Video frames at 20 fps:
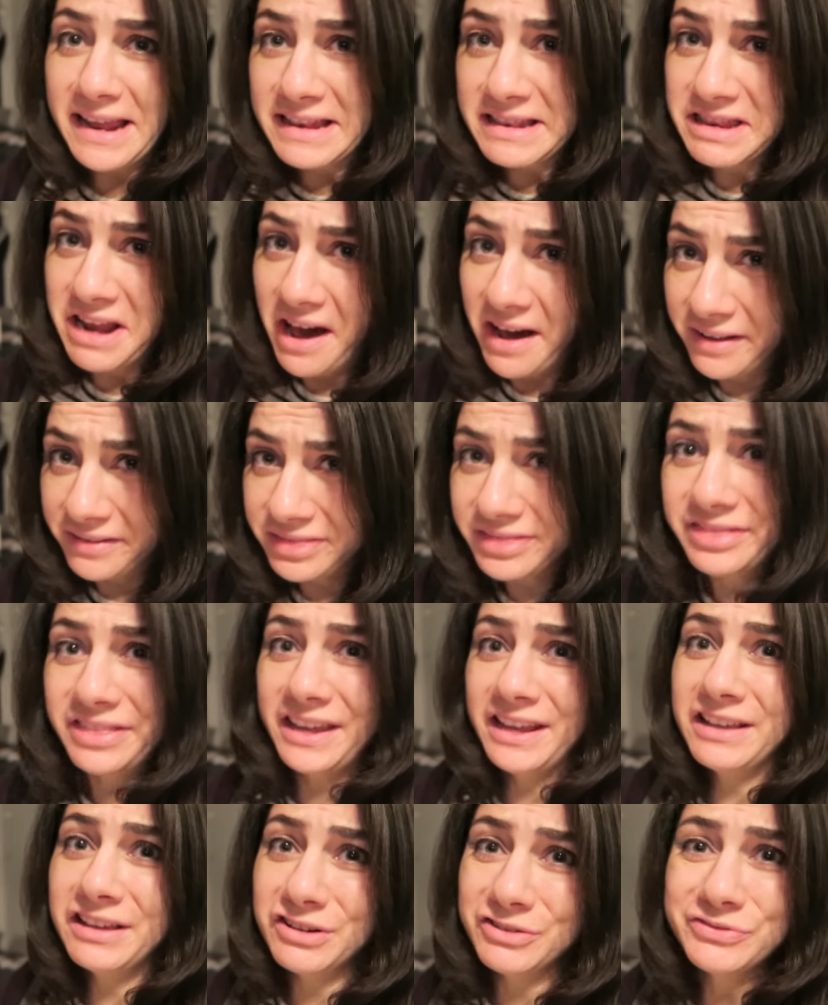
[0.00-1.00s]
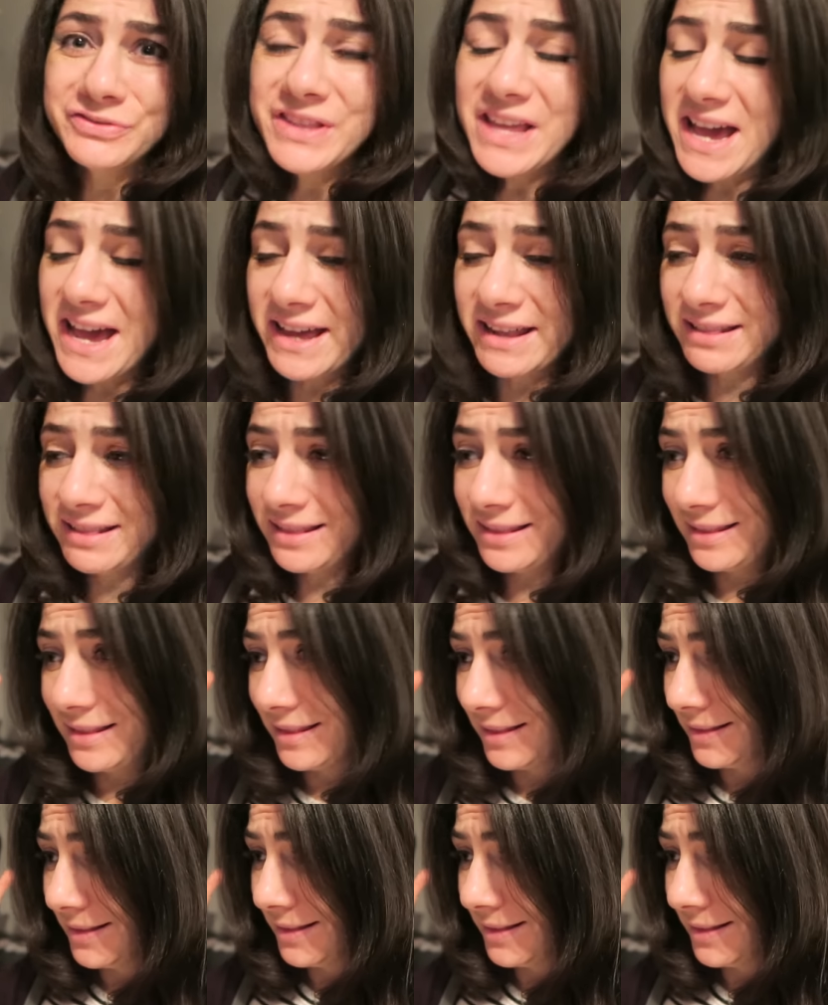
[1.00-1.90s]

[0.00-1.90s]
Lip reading: and not think of that